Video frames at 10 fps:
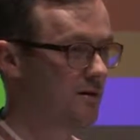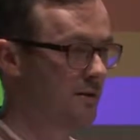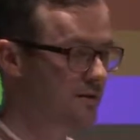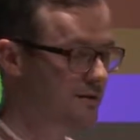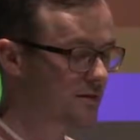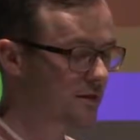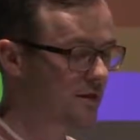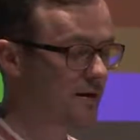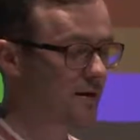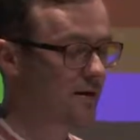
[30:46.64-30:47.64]

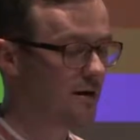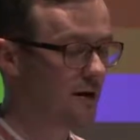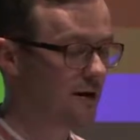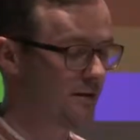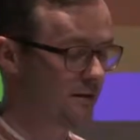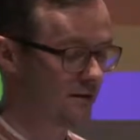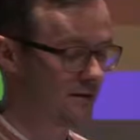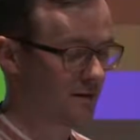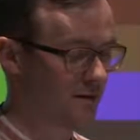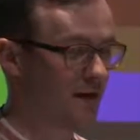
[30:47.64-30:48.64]
yesterday, and in
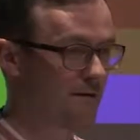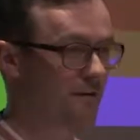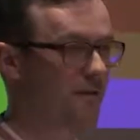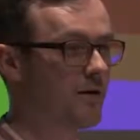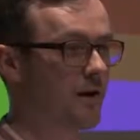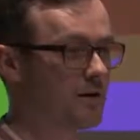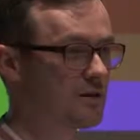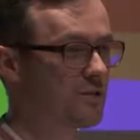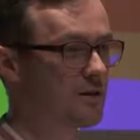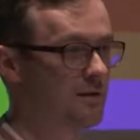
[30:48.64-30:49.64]
the live
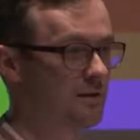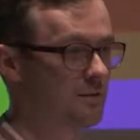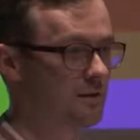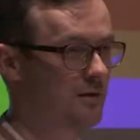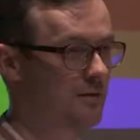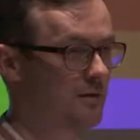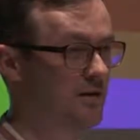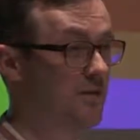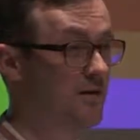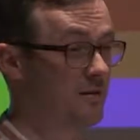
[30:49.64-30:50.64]
interaction with
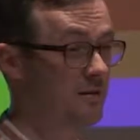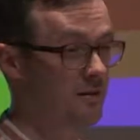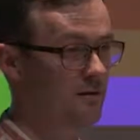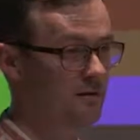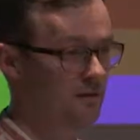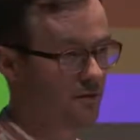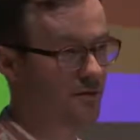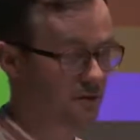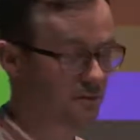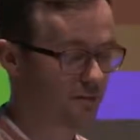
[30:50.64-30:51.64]
the material
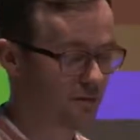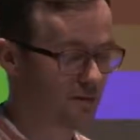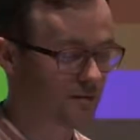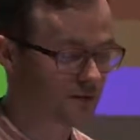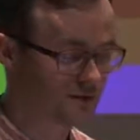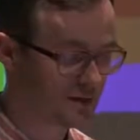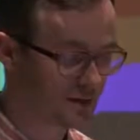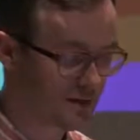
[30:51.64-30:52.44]
during the performance.